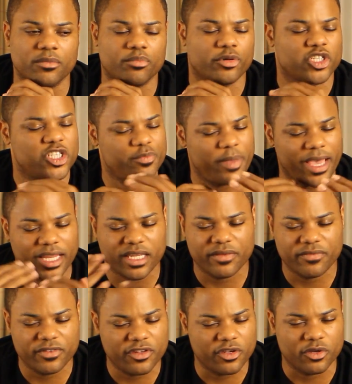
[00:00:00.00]

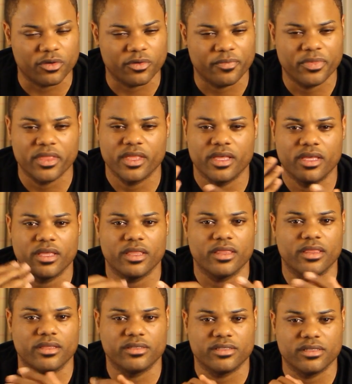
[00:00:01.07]
perspective too,
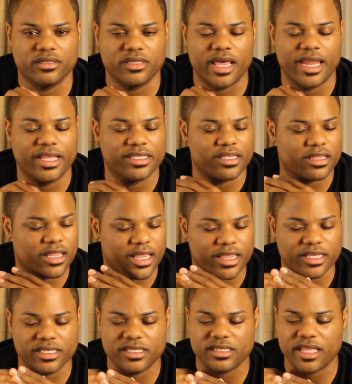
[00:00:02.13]
that
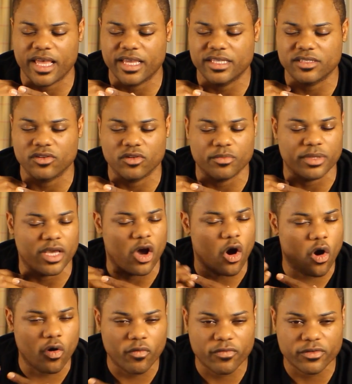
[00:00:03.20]
this thing is going to be
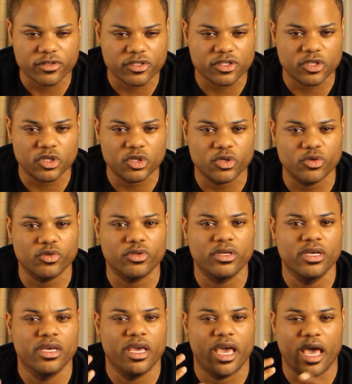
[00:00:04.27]
over soon.
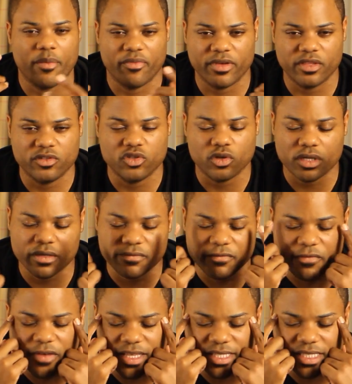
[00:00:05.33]
I pray that you'll
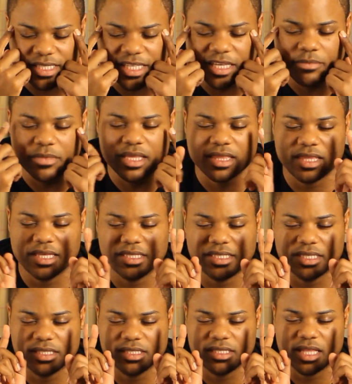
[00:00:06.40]
convince them that
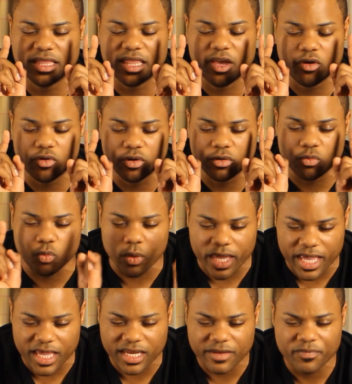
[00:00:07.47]
they're going to
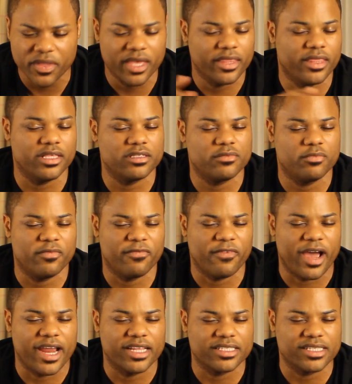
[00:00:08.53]
win. This
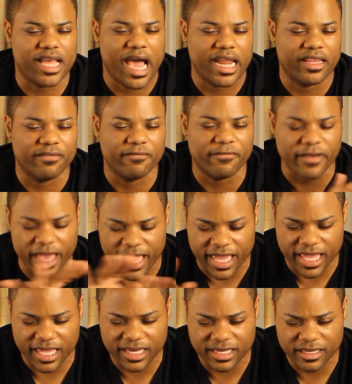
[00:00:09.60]
fight is not in
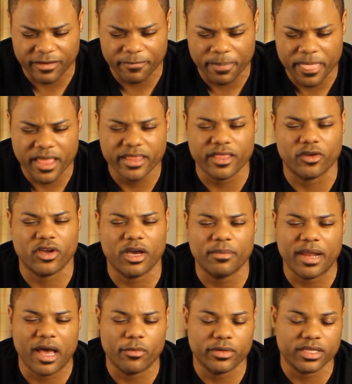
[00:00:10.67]
vain. They're
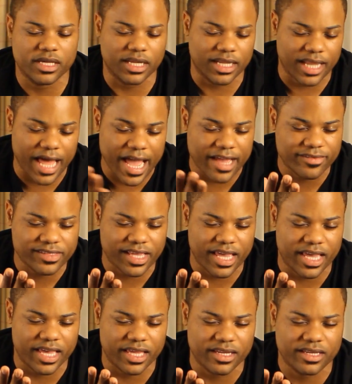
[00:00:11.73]
coming out with Goliath's
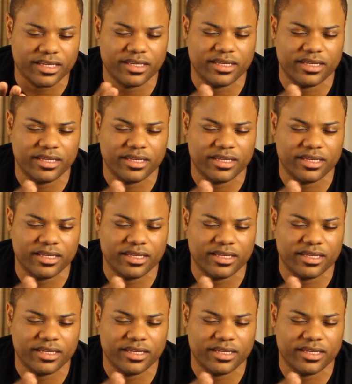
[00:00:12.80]
head.